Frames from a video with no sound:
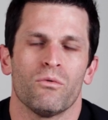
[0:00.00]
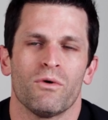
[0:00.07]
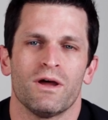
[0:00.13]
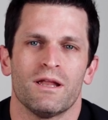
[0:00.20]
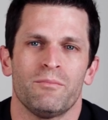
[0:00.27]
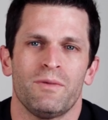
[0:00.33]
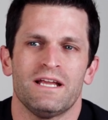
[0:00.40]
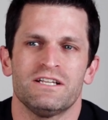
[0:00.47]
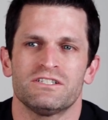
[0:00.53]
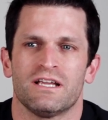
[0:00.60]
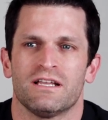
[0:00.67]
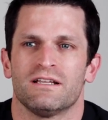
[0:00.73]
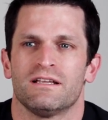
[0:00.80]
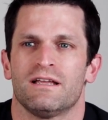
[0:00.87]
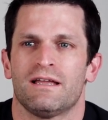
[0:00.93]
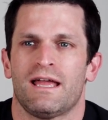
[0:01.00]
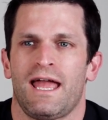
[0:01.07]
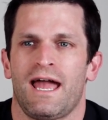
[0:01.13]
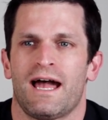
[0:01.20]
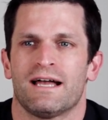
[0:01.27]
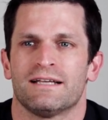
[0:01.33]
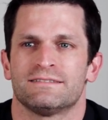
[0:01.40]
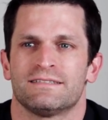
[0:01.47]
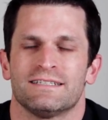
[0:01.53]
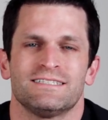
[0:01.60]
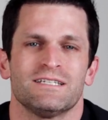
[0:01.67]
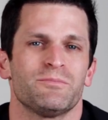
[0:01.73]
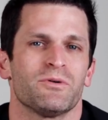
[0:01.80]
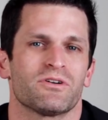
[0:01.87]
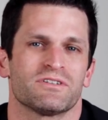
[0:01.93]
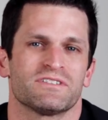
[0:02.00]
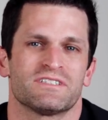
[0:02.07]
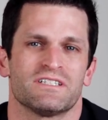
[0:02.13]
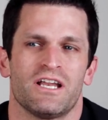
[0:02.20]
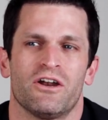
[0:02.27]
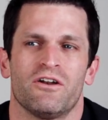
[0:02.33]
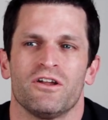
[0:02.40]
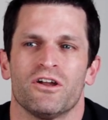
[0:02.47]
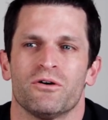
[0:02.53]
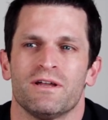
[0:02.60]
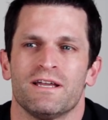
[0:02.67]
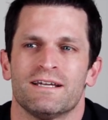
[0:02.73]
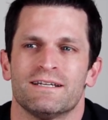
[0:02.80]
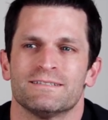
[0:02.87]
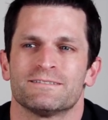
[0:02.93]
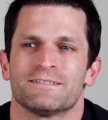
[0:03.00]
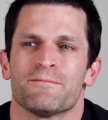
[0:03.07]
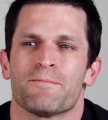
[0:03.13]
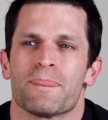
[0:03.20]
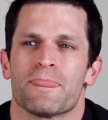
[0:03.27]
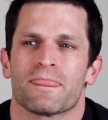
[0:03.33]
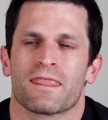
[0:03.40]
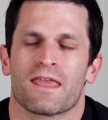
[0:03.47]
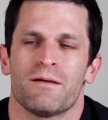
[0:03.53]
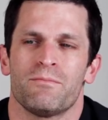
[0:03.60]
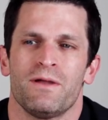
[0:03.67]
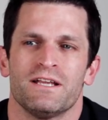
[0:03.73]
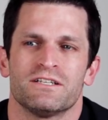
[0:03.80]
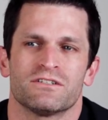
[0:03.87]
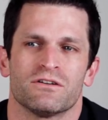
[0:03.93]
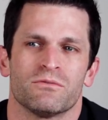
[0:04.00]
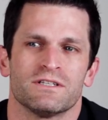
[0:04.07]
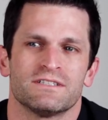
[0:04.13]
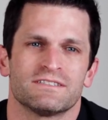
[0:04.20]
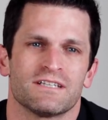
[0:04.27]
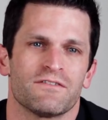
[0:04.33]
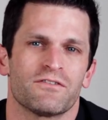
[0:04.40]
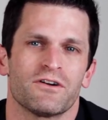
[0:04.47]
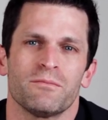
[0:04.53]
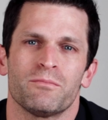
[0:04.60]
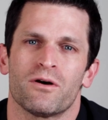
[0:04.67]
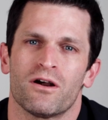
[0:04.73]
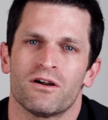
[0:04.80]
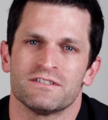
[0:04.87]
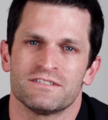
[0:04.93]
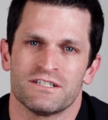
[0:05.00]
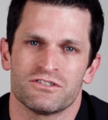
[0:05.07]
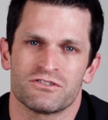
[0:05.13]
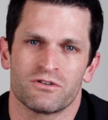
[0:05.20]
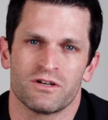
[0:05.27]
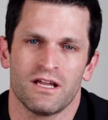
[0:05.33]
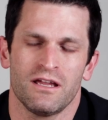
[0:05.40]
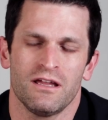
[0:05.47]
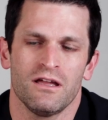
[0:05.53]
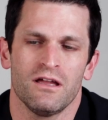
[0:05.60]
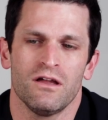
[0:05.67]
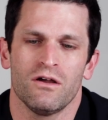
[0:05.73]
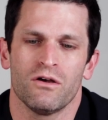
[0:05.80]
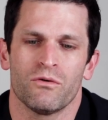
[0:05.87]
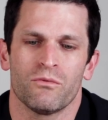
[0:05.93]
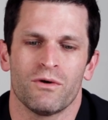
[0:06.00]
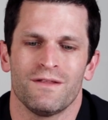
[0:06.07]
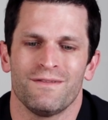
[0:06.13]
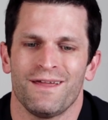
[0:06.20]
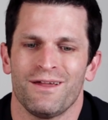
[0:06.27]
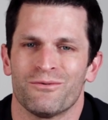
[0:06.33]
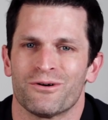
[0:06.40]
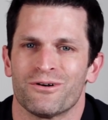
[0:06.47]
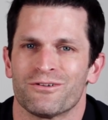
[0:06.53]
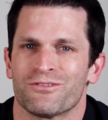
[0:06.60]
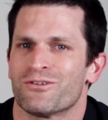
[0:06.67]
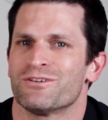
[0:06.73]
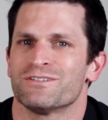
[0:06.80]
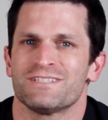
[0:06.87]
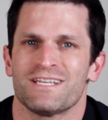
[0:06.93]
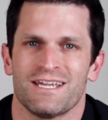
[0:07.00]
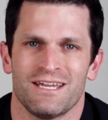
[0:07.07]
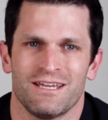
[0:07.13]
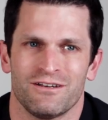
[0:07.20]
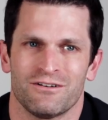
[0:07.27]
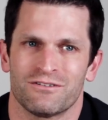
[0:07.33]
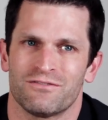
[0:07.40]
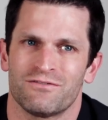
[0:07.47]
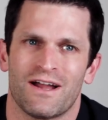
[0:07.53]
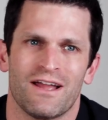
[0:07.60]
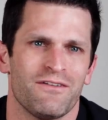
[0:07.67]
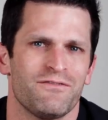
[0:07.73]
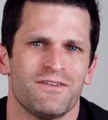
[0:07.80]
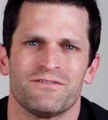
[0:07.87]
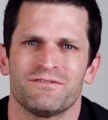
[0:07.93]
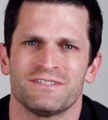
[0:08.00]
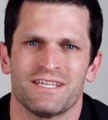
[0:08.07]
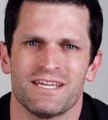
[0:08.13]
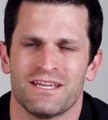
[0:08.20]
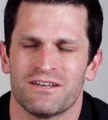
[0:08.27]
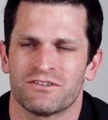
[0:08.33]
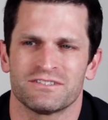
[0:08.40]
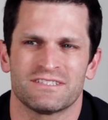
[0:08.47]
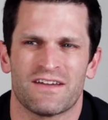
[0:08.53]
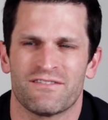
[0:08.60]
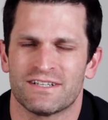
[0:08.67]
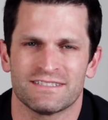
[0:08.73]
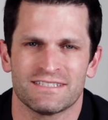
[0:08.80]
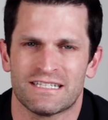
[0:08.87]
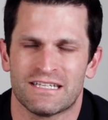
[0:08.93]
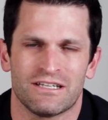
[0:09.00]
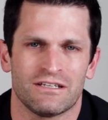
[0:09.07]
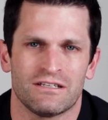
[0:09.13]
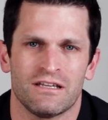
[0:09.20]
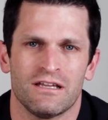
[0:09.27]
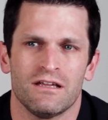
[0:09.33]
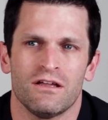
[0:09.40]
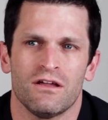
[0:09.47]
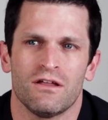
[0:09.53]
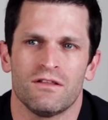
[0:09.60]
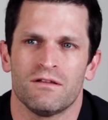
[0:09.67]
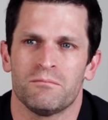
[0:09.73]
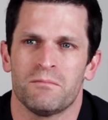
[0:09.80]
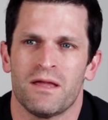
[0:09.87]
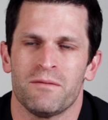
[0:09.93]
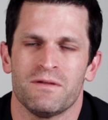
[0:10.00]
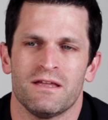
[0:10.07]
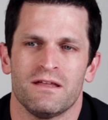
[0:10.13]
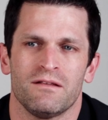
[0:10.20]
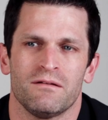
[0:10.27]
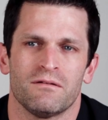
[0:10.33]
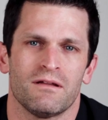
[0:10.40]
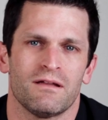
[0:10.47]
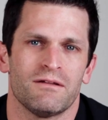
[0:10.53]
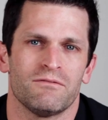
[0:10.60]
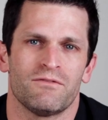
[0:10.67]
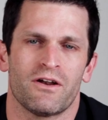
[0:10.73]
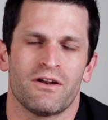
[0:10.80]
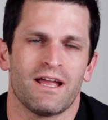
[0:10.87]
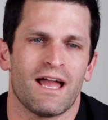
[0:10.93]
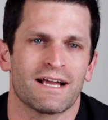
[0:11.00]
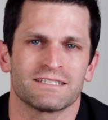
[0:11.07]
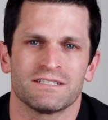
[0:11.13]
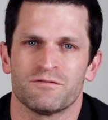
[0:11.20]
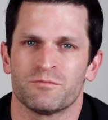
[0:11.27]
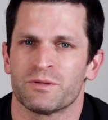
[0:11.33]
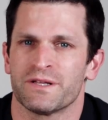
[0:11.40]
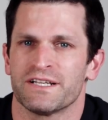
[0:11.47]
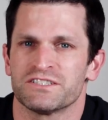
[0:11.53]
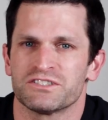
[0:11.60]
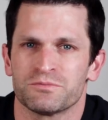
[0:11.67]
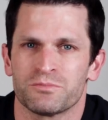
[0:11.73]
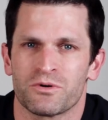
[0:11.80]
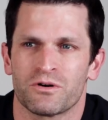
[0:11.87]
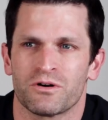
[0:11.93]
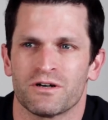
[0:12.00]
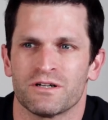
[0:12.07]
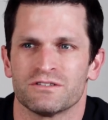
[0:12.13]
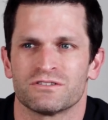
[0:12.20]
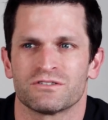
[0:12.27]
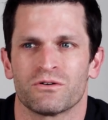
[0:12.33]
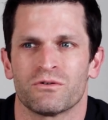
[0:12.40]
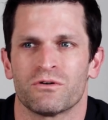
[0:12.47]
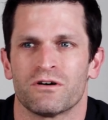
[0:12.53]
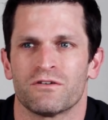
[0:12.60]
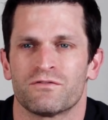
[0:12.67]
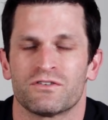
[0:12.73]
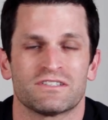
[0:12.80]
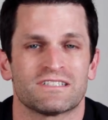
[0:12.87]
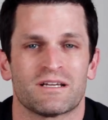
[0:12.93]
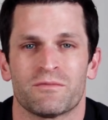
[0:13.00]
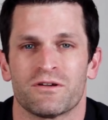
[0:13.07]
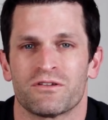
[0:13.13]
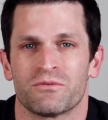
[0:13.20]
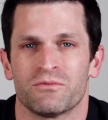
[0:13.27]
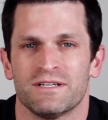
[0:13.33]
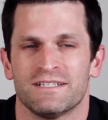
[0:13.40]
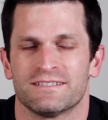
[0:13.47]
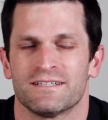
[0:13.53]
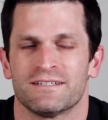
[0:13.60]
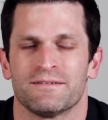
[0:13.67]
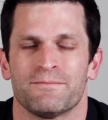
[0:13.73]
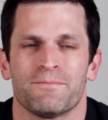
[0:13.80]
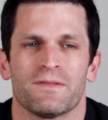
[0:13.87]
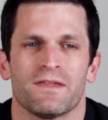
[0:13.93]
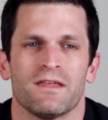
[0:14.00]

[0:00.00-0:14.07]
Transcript: When a patient has, the typical scenario is a patient would suffer a pars injury when they were 13 or 15 or 17, maybe very active playing sports or for some other reason.